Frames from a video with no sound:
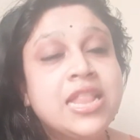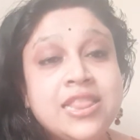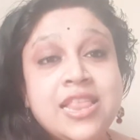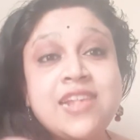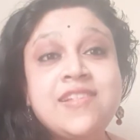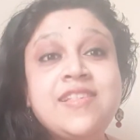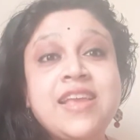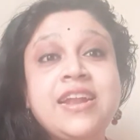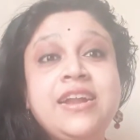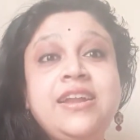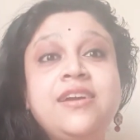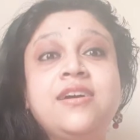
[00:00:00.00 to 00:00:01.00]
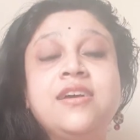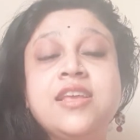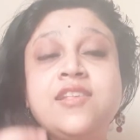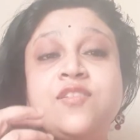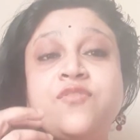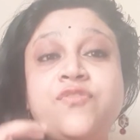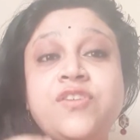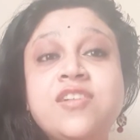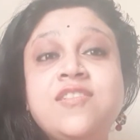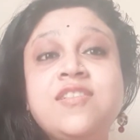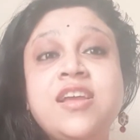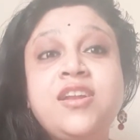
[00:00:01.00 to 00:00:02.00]
This center is the
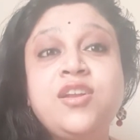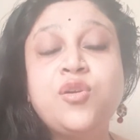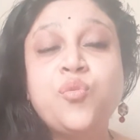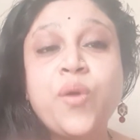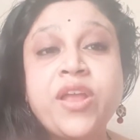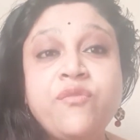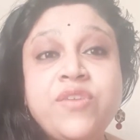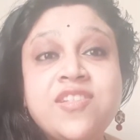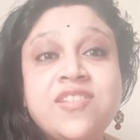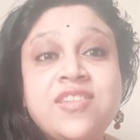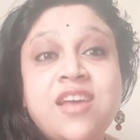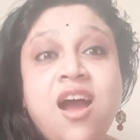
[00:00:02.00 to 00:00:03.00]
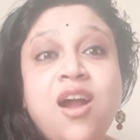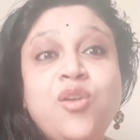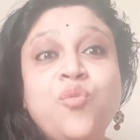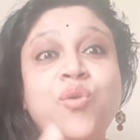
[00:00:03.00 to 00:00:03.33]
first center where we start